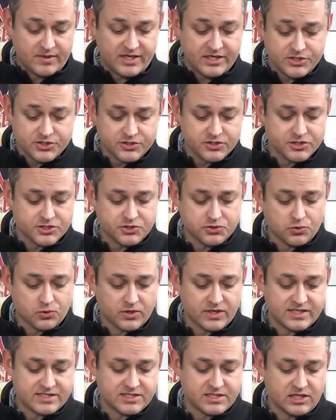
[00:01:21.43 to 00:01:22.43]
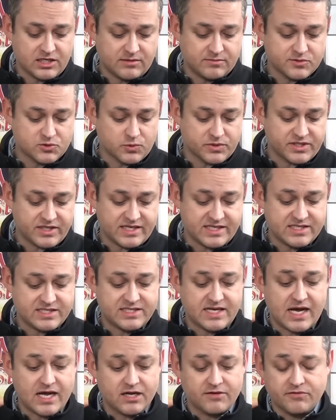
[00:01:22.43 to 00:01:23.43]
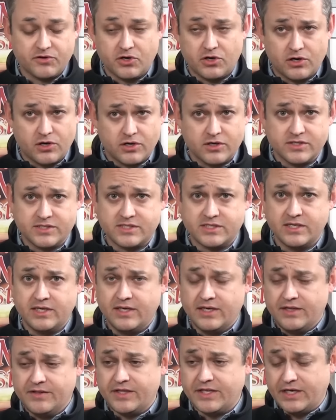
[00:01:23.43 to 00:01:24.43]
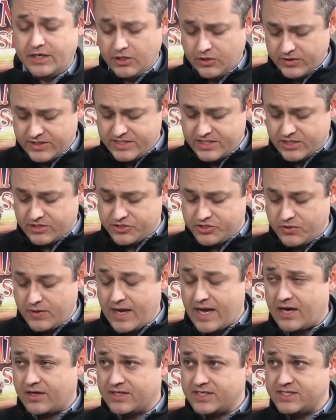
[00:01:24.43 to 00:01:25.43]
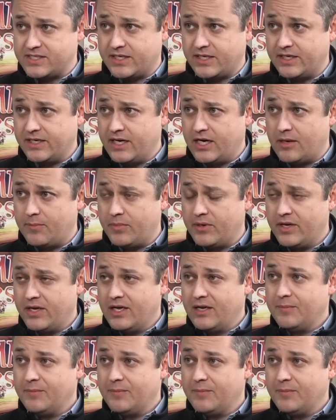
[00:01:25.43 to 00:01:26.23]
Each of the stories comes with a stack of cards that not only tells you how to set it up,